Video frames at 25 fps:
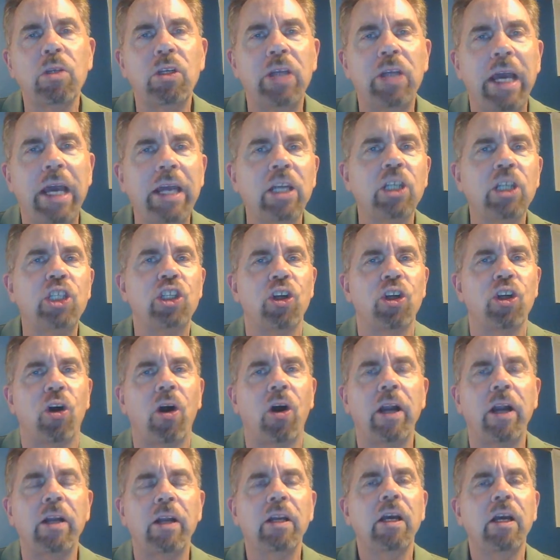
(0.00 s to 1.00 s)
a data
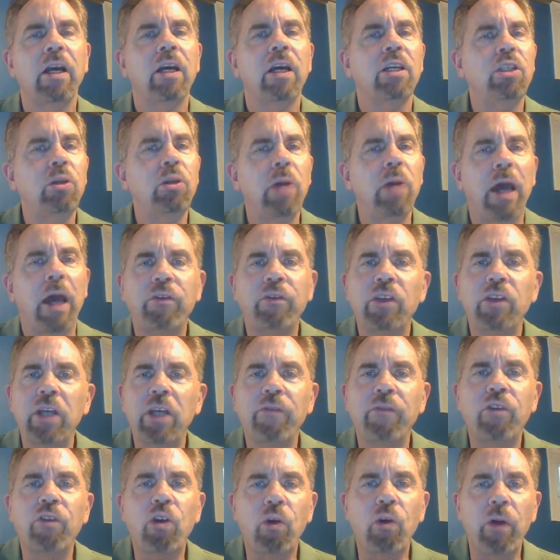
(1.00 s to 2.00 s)
chart, you have to
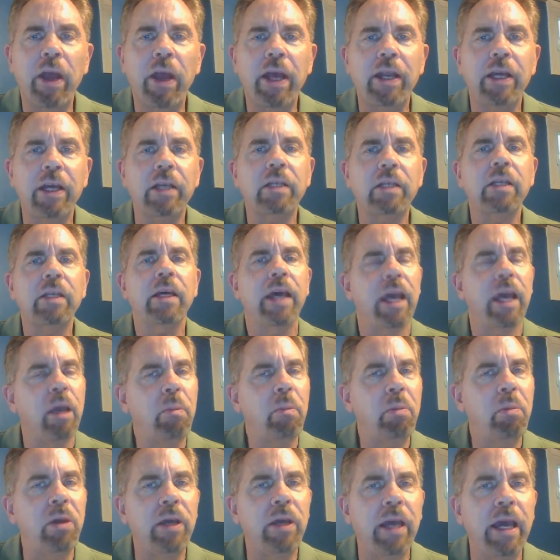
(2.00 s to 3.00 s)
give credit,
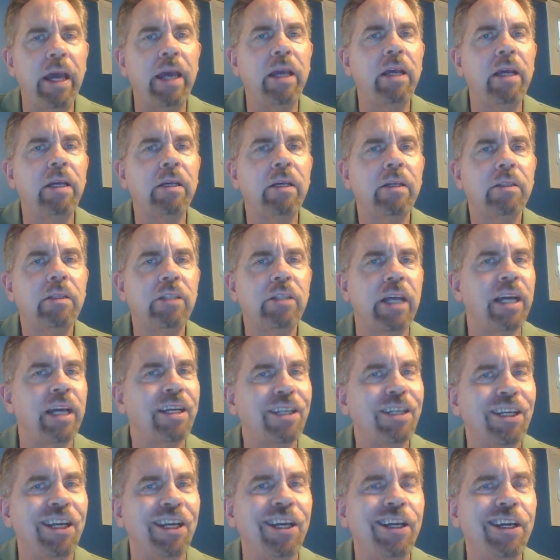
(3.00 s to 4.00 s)
APA
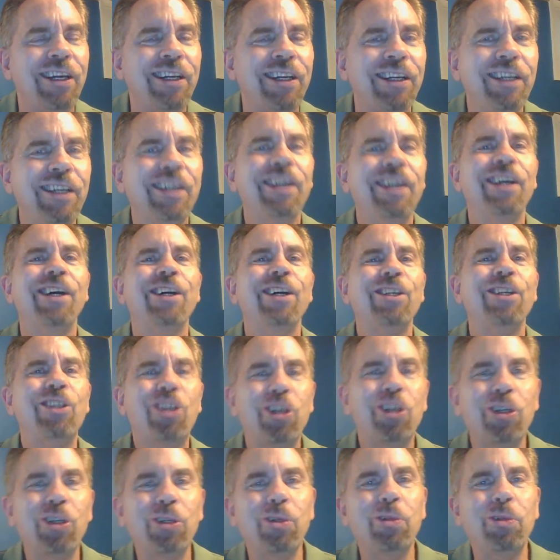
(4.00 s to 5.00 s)
technique,
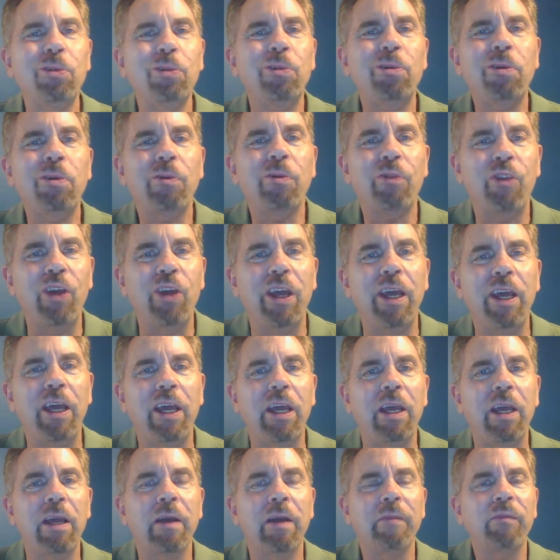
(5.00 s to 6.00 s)
to
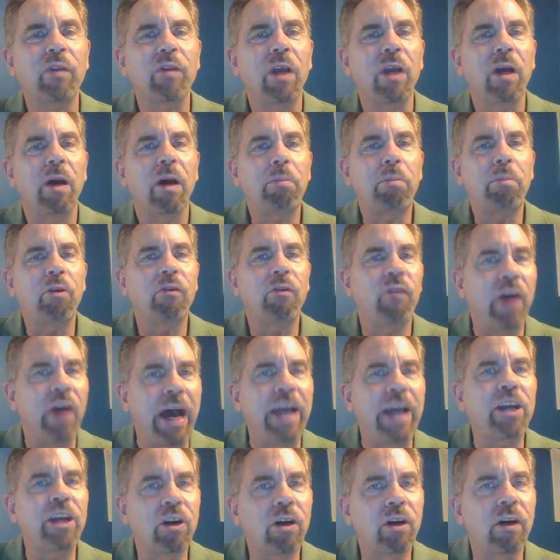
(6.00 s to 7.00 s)
the
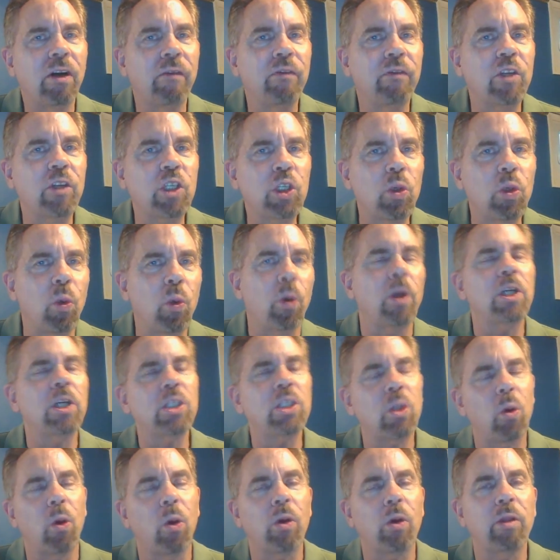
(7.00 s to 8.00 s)
provider of the source
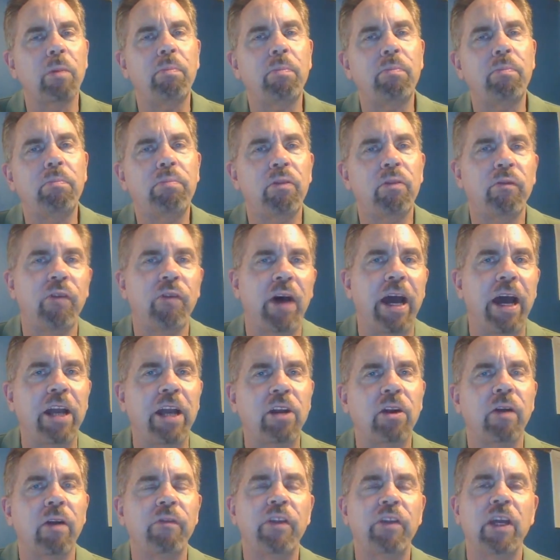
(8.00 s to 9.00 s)
or the
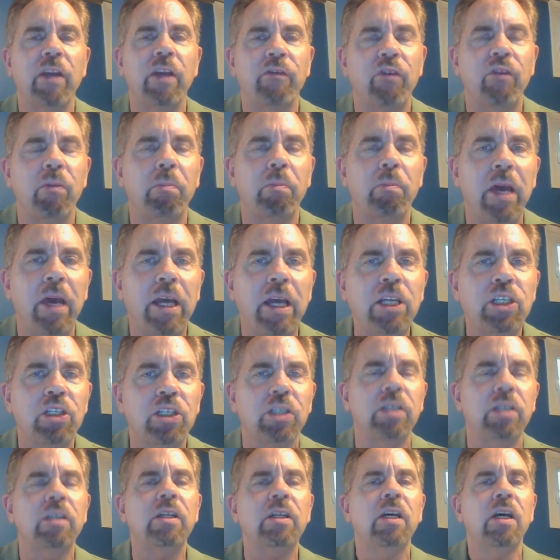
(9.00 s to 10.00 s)
provider of the
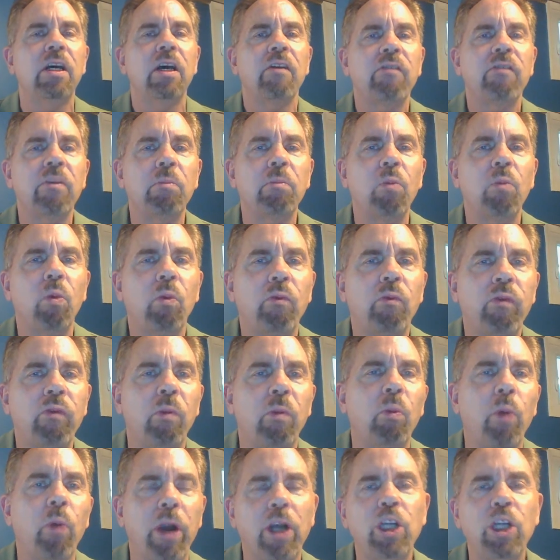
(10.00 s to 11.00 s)
information
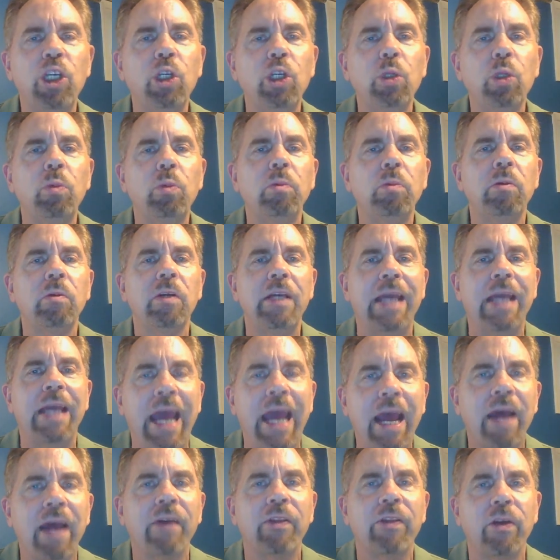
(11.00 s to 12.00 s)
from where you
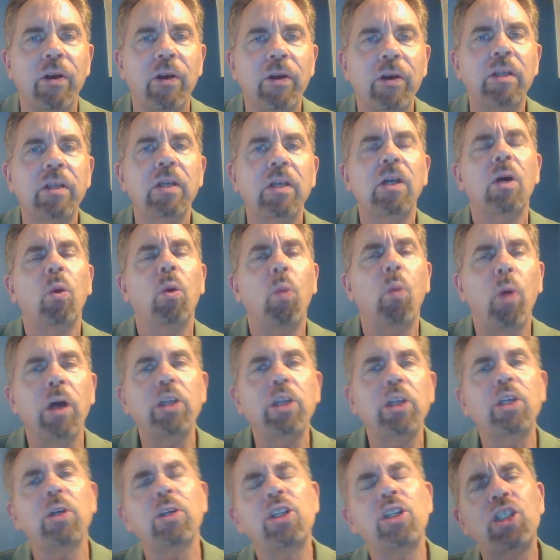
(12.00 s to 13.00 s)
gathered what
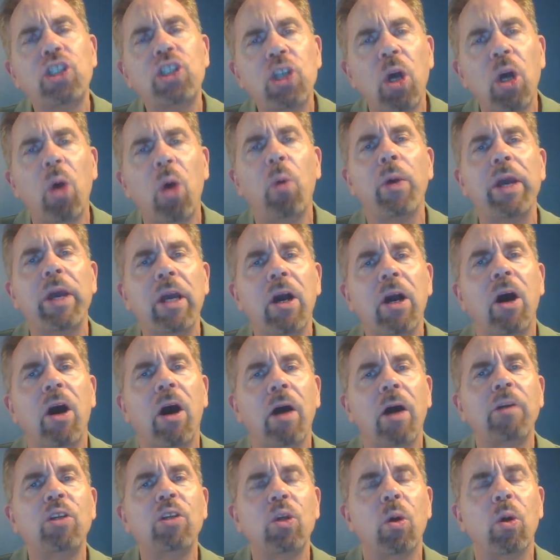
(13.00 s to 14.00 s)
you're showing
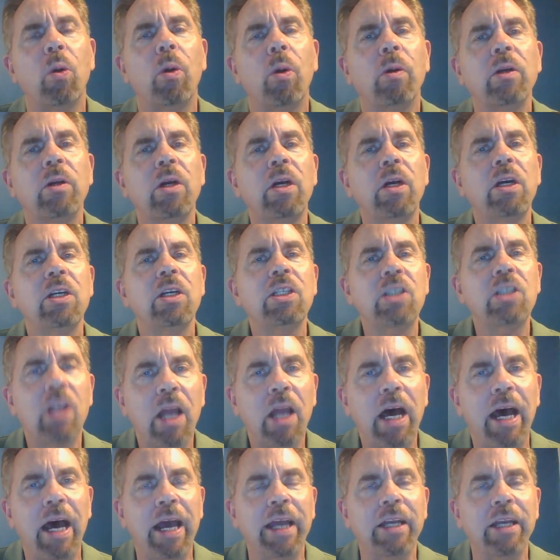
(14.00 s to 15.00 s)
on your
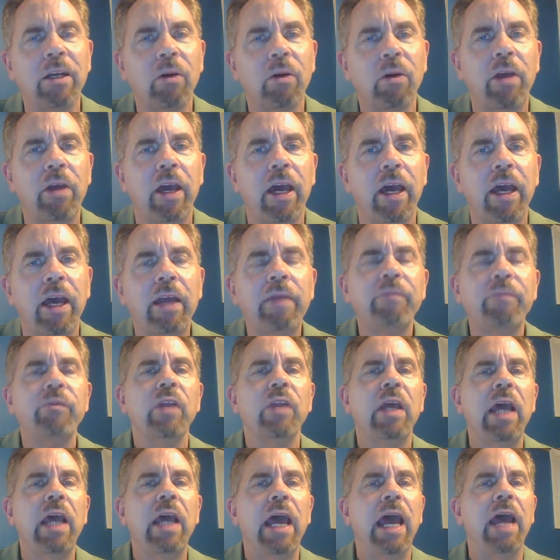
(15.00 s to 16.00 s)
slide, okay?
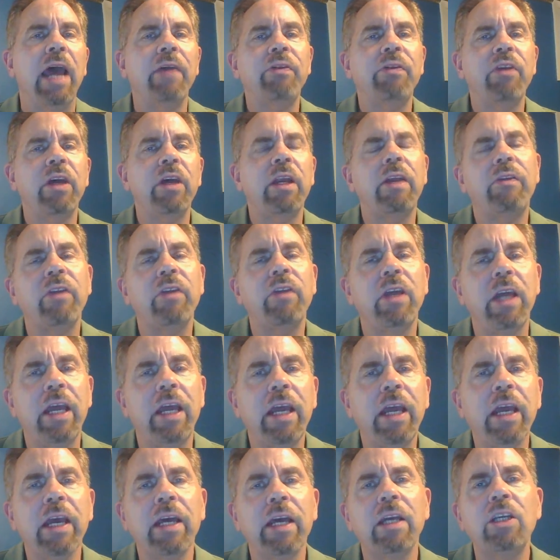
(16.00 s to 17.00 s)
And then at
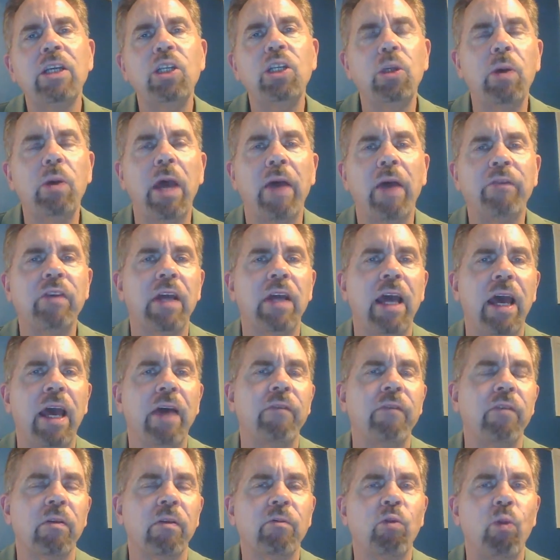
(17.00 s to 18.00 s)
the end, you have to
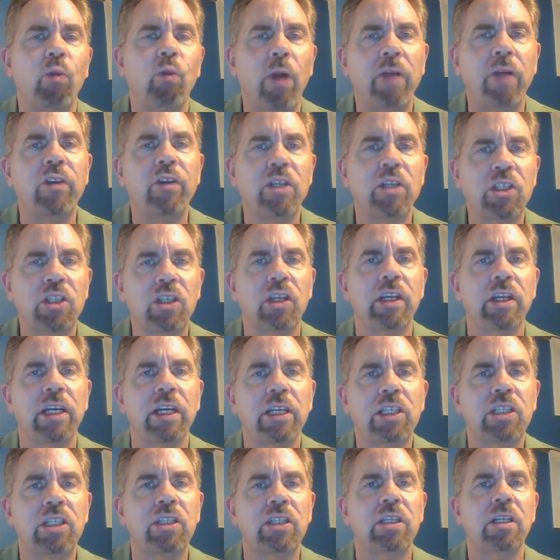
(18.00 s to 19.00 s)
have reference
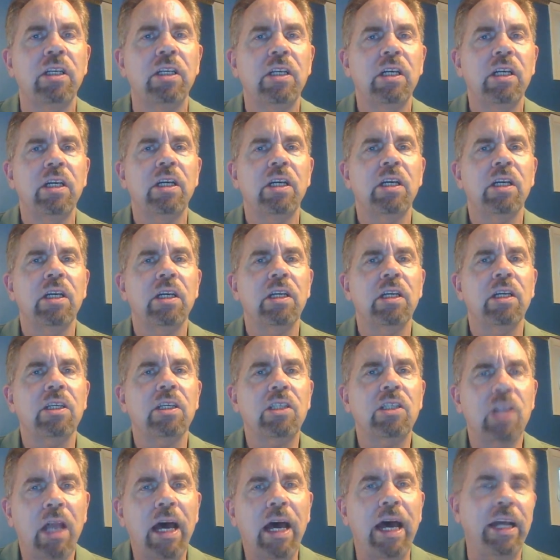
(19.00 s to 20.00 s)
list
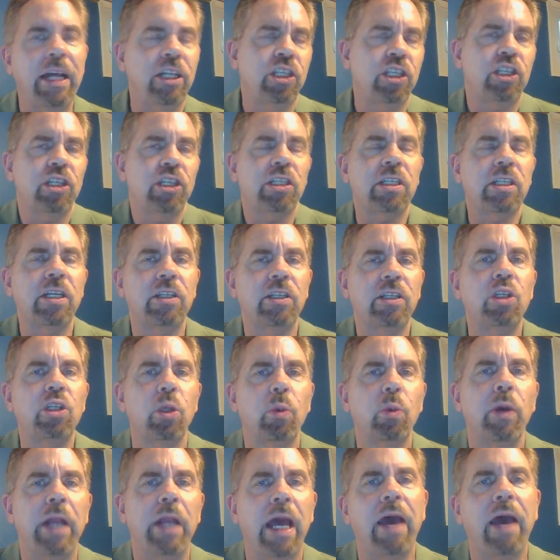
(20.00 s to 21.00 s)
slides, just as
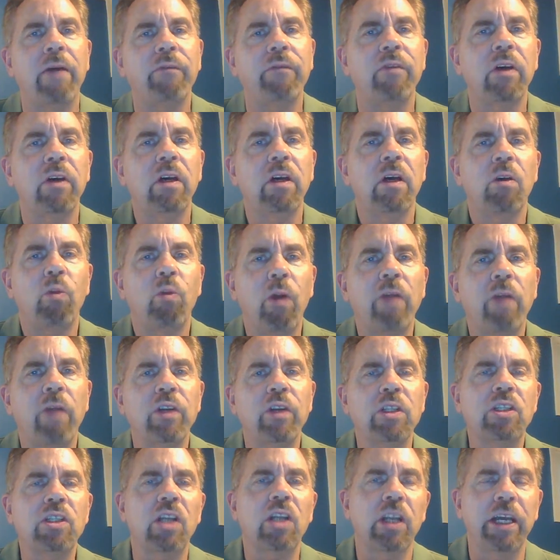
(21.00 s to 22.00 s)
you would have
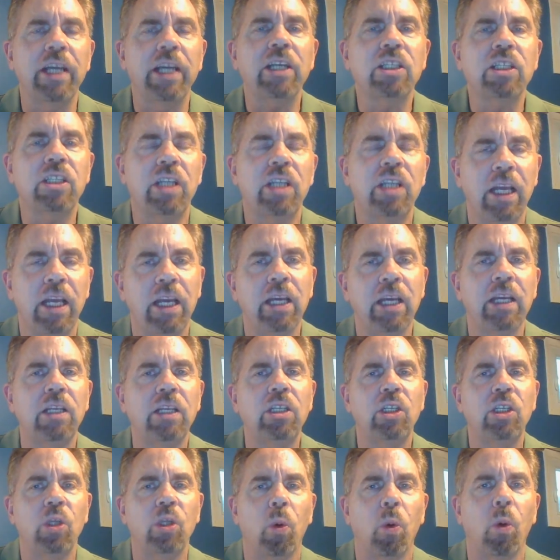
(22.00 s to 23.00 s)
reference list in
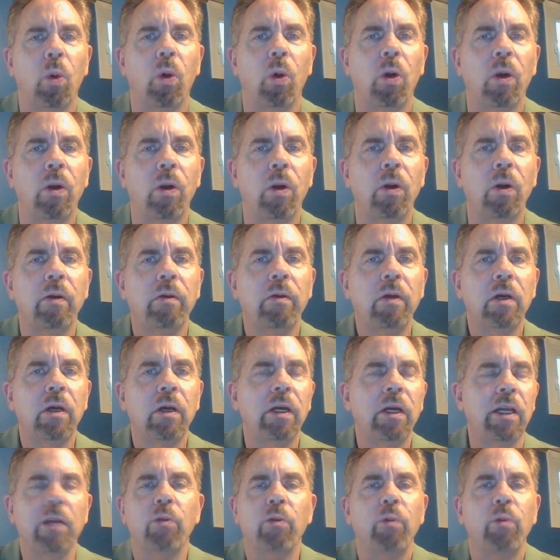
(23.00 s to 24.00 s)

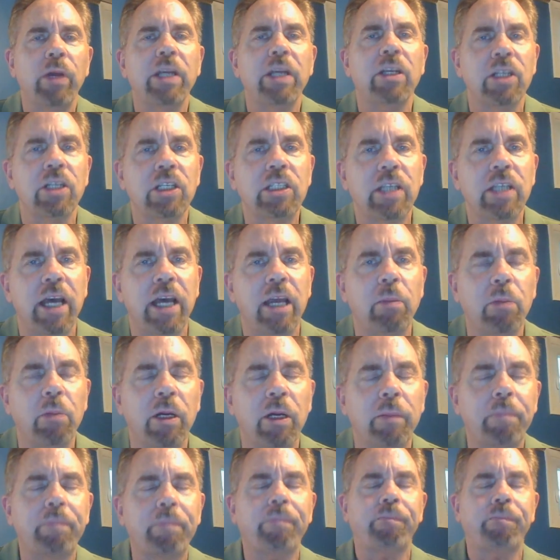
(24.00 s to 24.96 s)
a written assignment.